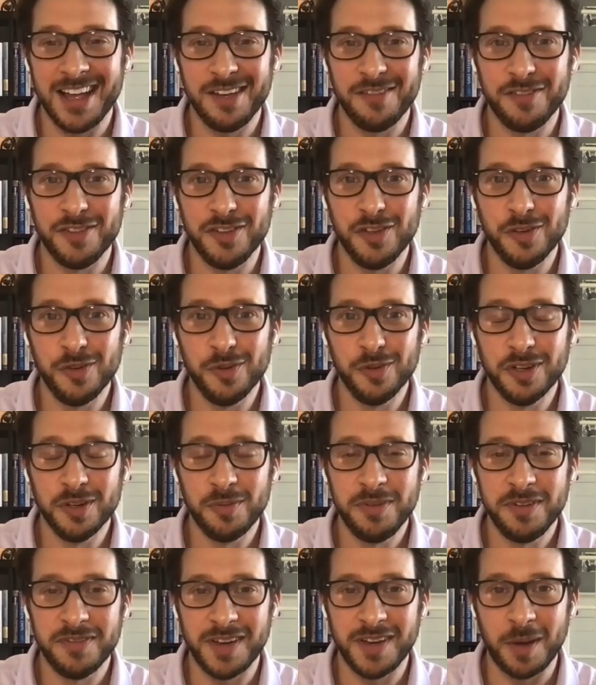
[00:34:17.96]
If you
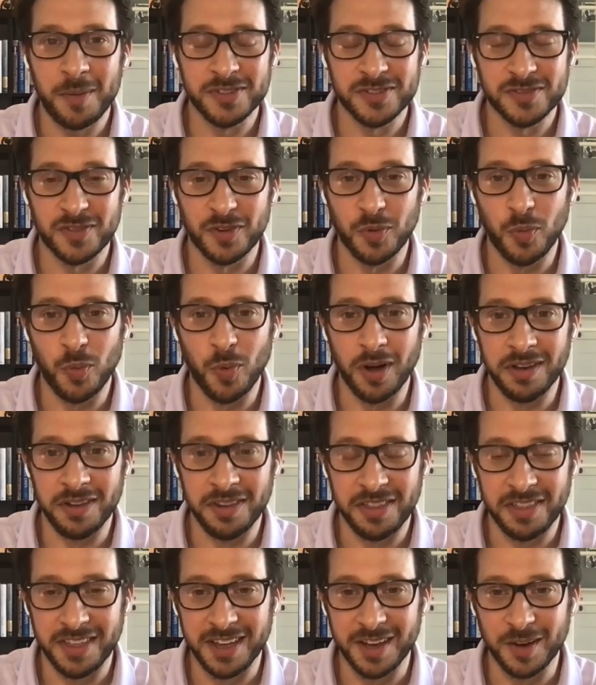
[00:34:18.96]
could be famous for one
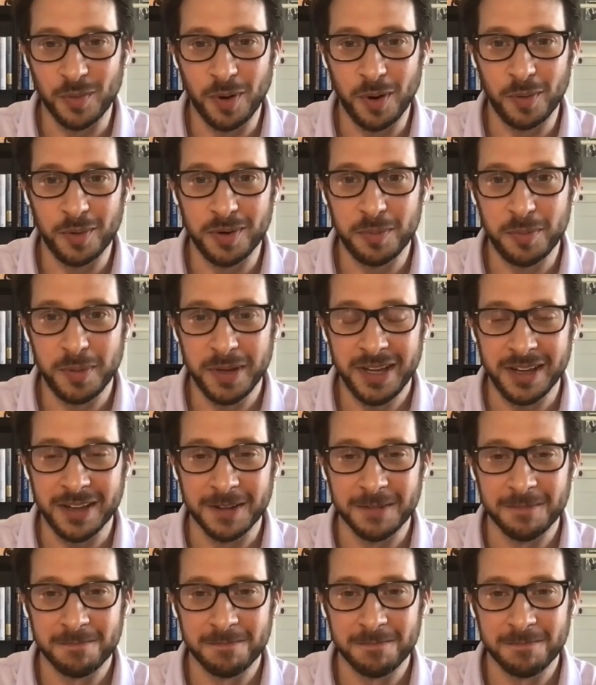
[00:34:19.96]
thing, what would it be?